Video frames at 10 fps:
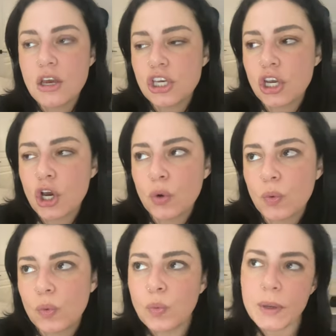you know,
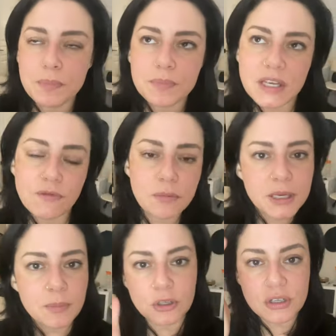what different
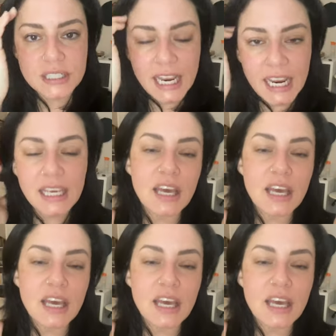people are saying,